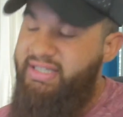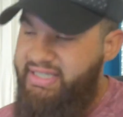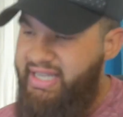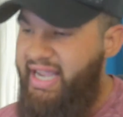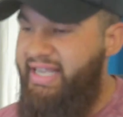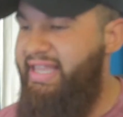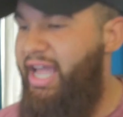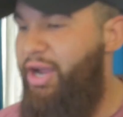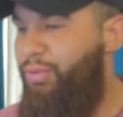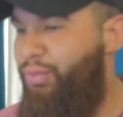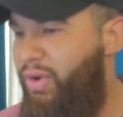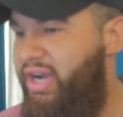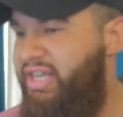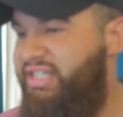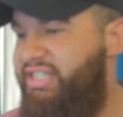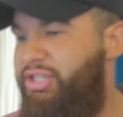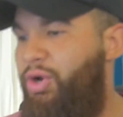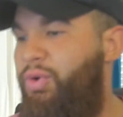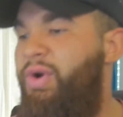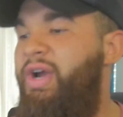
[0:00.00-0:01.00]
to take that
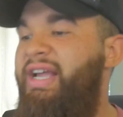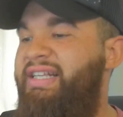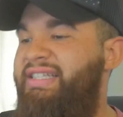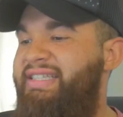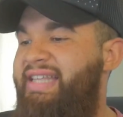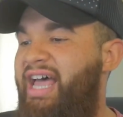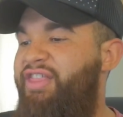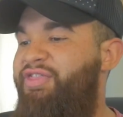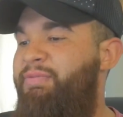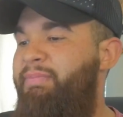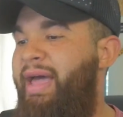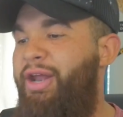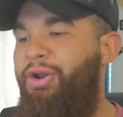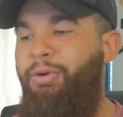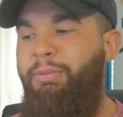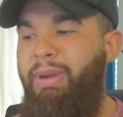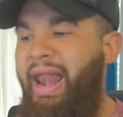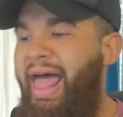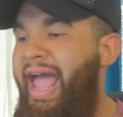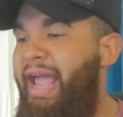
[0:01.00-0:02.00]
risk. So death
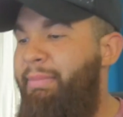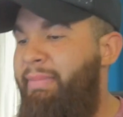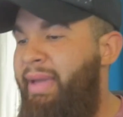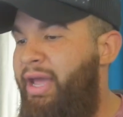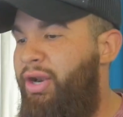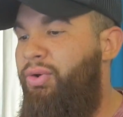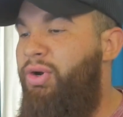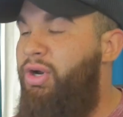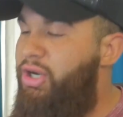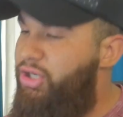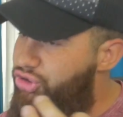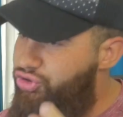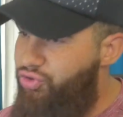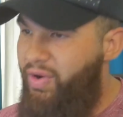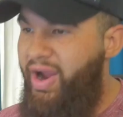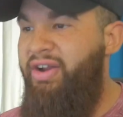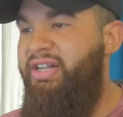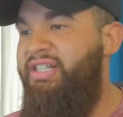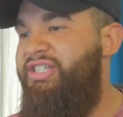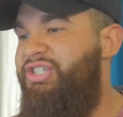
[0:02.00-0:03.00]
metal, black metal,
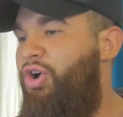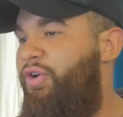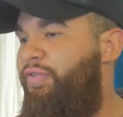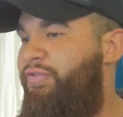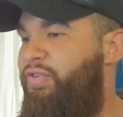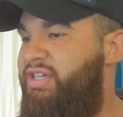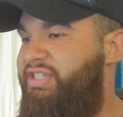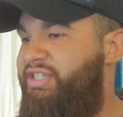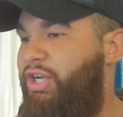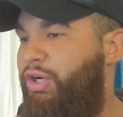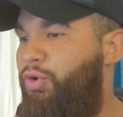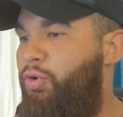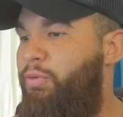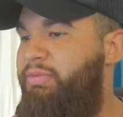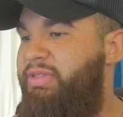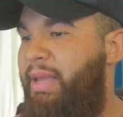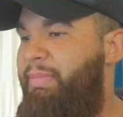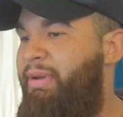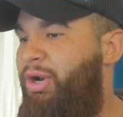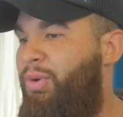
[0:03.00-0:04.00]
Drown in Sulphur is the
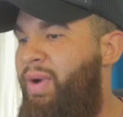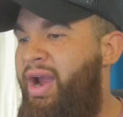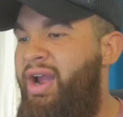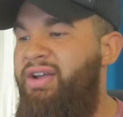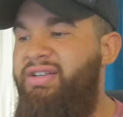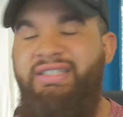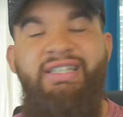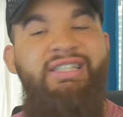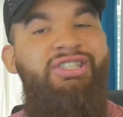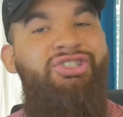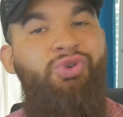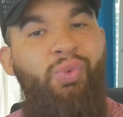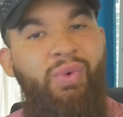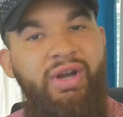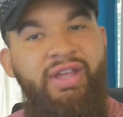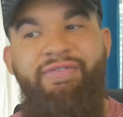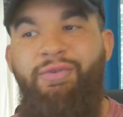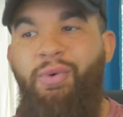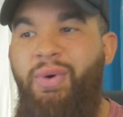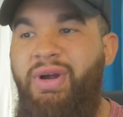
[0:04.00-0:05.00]
group. They've been around since
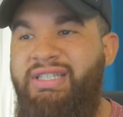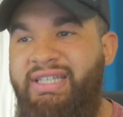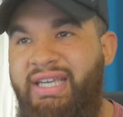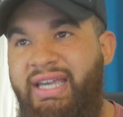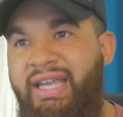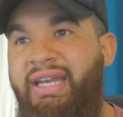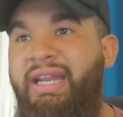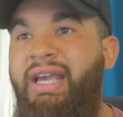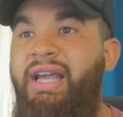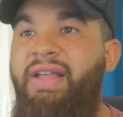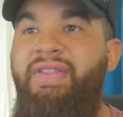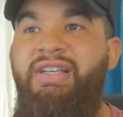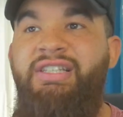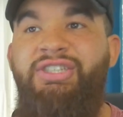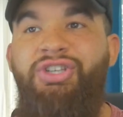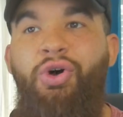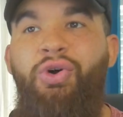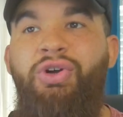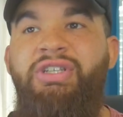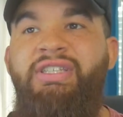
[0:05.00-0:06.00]
2014. The
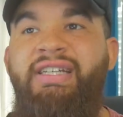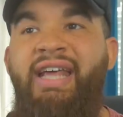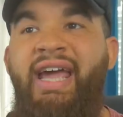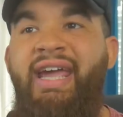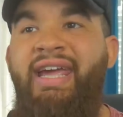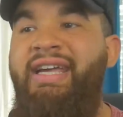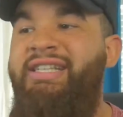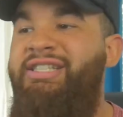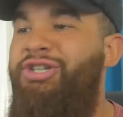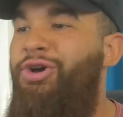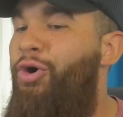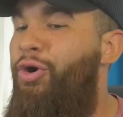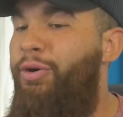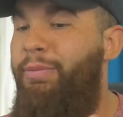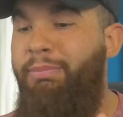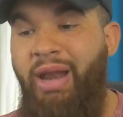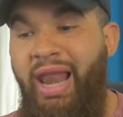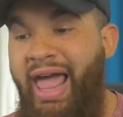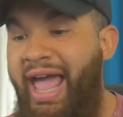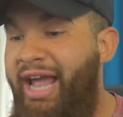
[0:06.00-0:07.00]
song today is
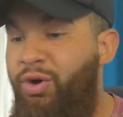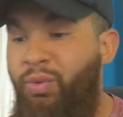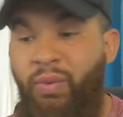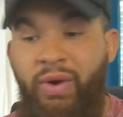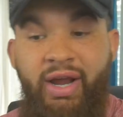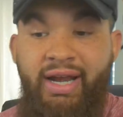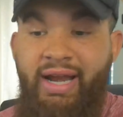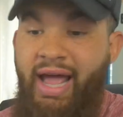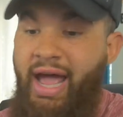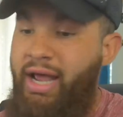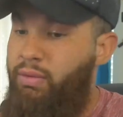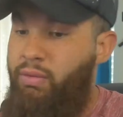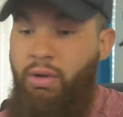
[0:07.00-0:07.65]
called Blackwind.